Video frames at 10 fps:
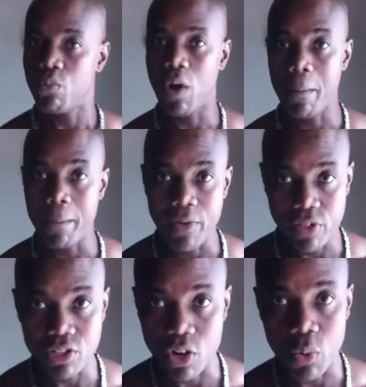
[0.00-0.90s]
what
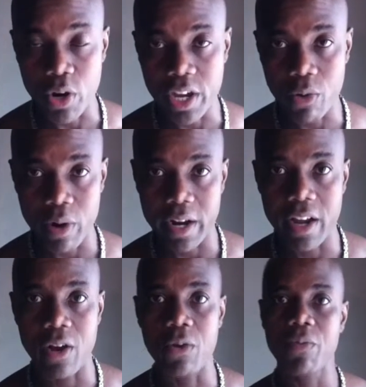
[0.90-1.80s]
methods are working right
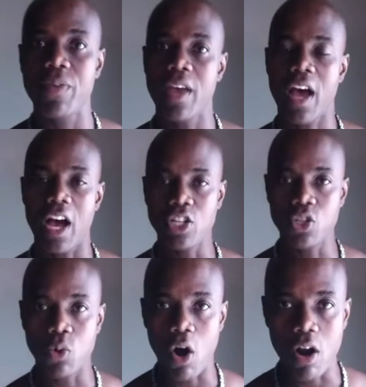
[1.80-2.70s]
now. I
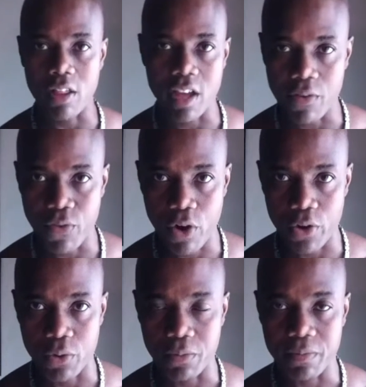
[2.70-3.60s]
do all of that for
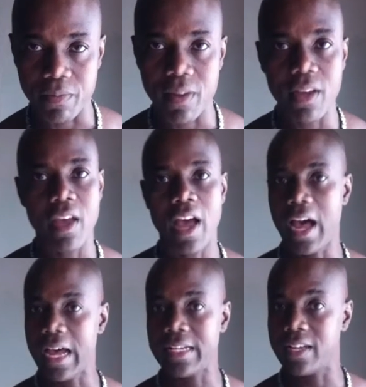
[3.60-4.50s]
you.
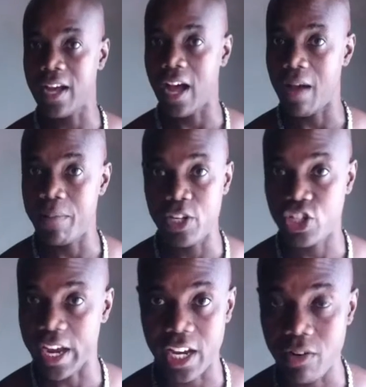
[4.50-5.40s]
And I've been
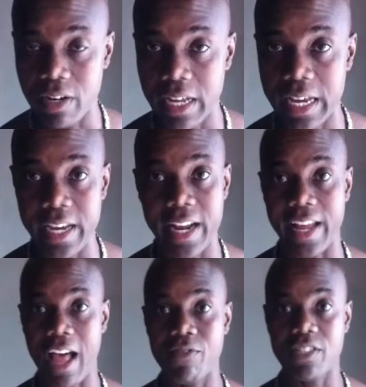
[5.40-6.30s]
checking online and
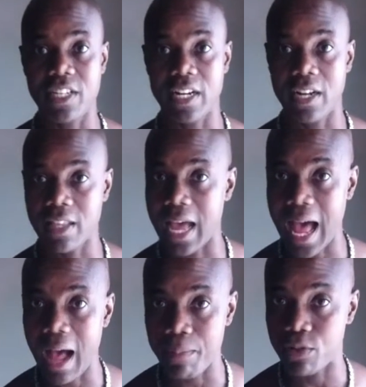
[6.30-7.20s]
I haven't seen another
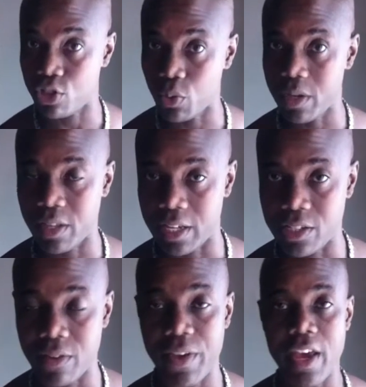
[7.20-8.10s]
app doing
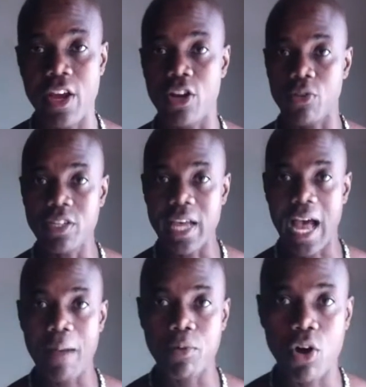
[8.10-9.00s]
this. Now, this
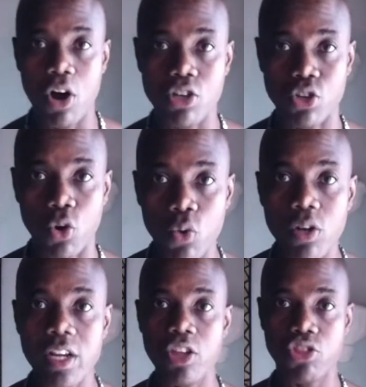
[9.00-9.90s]
app costs
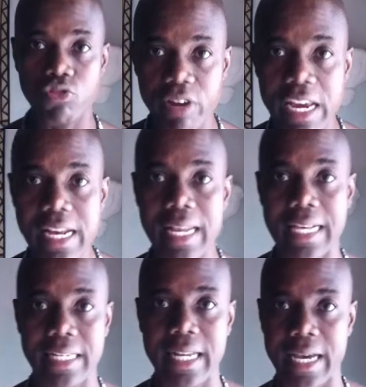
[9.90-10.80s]
only
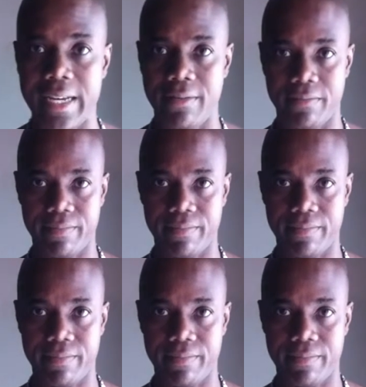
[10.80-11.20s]
$3.99,